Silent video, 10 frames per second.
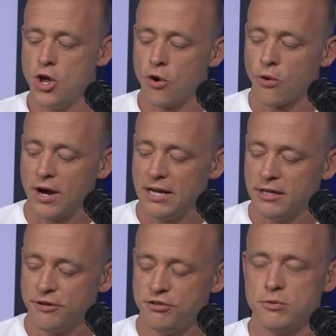where
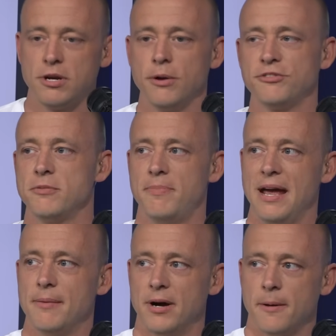LSU goes to
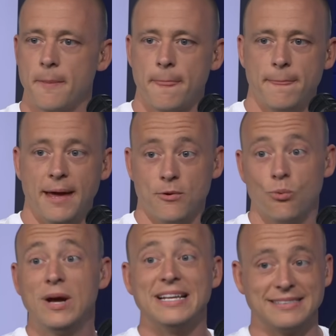Bama and
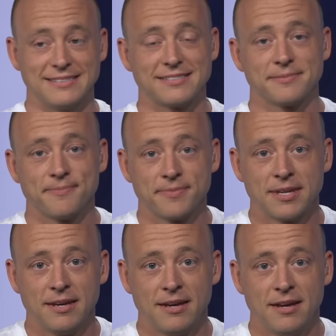wins.
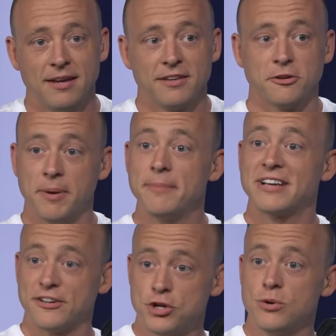So Bama's
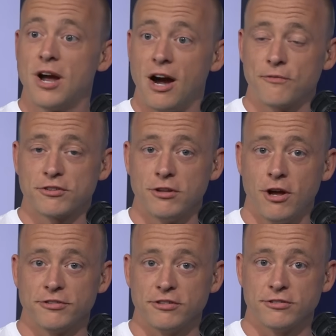got two conference
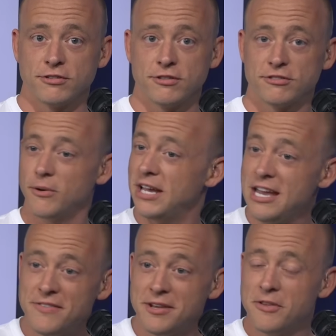losses. So
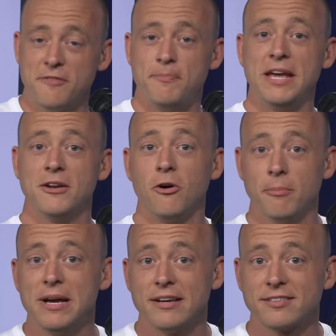even though they've beaten Ole
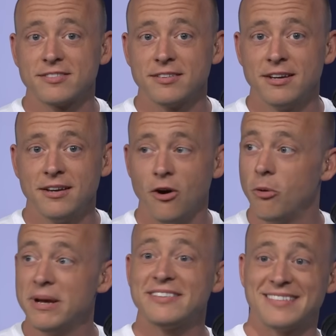Miss,
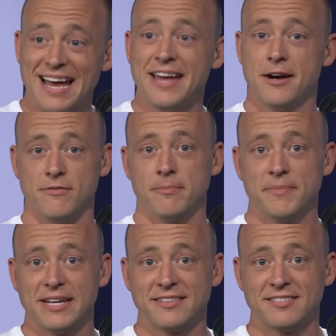Ole Miss is ahead of them
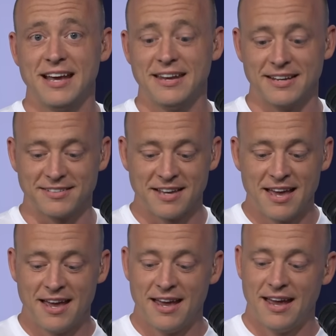in the standings.
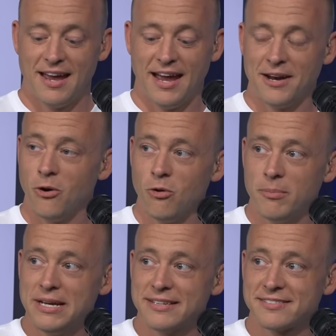And Ole
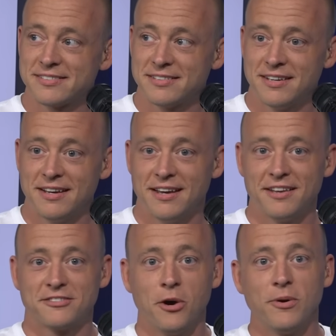Miss
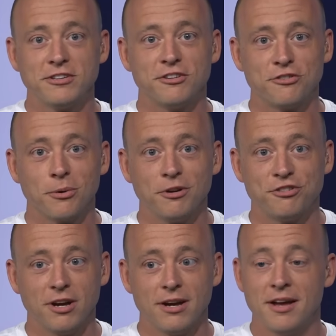is going to
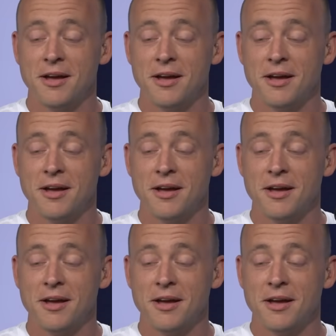Georgia